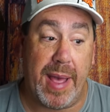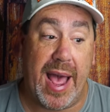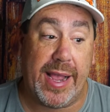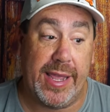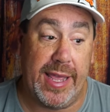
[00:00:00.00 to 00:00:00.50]

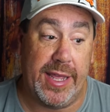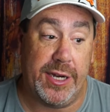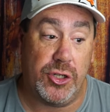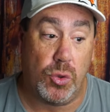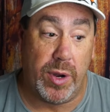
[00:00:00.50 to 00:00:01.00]
back
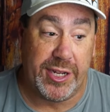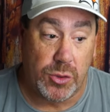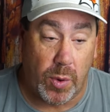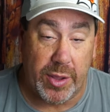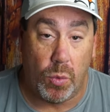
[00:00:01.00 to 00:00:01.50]
in
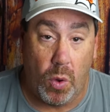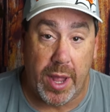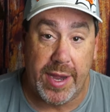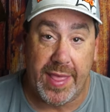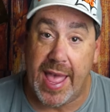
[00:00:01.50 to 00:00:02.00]

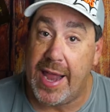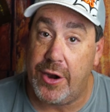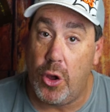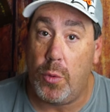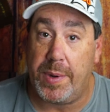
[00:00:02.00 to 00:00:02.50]
2021, they had
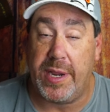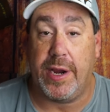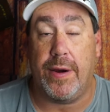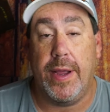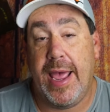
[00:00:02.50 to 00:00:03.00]
an open
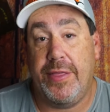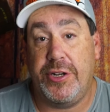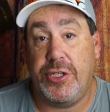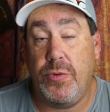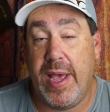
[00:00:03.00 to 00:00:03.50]
here, and the
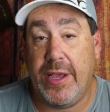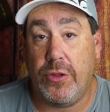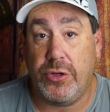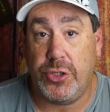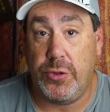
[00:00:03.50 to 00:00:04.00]
two
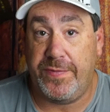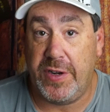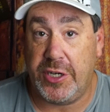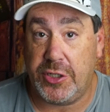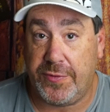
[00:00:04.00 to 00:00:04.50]
anglers who
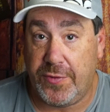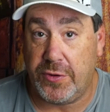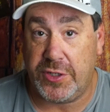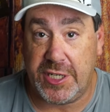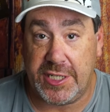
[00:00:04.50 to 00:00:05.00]
finished
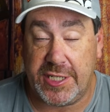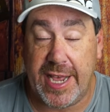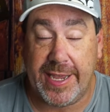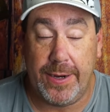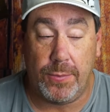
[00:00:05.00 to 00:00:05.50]
first and
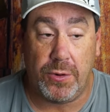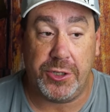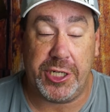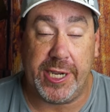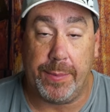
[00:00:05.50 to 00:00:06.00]
second were
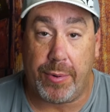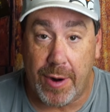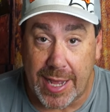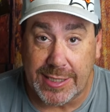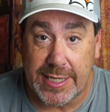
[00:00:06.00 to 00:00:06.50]
Jacob
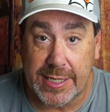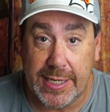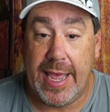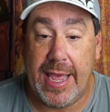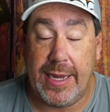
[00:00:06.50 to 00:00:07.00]
Powroznik
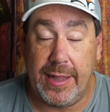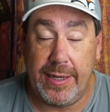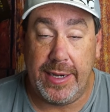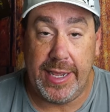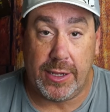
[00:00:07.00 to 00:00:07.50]

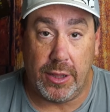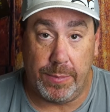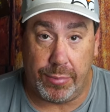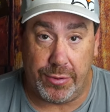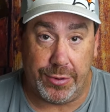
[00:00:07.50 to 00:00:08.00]
and Nick
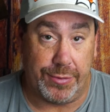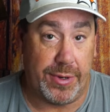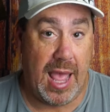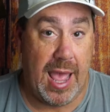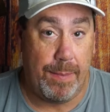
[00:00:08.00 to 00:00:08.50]
LeBrun.
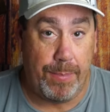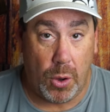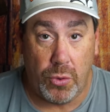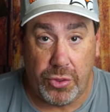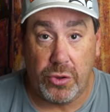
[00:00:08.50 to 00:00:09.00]
And
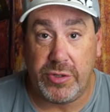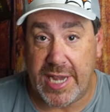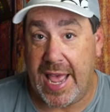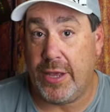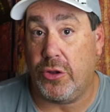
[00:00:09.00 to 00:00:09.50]
both those
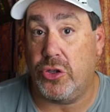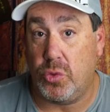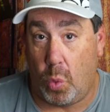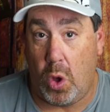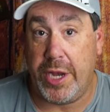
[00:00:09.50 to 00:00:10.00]

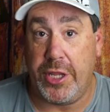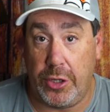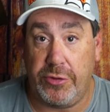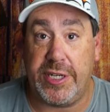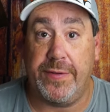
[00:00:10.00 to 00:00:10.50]
anglers won
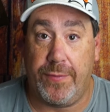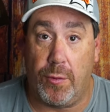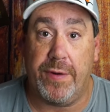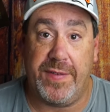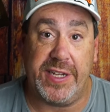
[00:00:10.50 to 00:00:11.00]
using
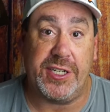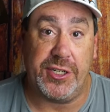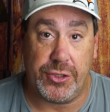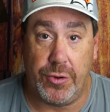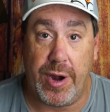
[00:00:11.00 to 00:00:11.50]

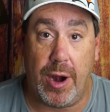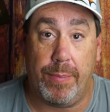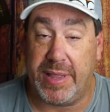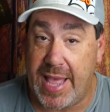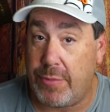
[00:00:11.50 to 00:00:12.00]
forward-facing sonar,
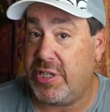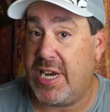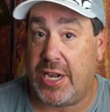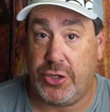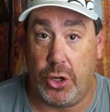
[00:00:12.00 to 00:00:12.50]
but that was in
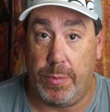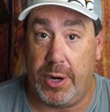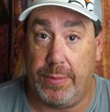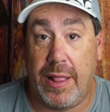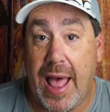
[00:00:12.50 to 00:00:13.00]

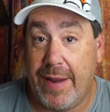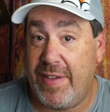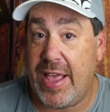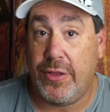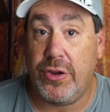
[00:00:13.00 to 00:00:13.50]
October. A lot of
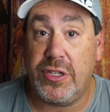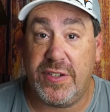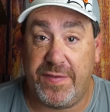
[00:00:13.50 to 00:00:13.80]
anglers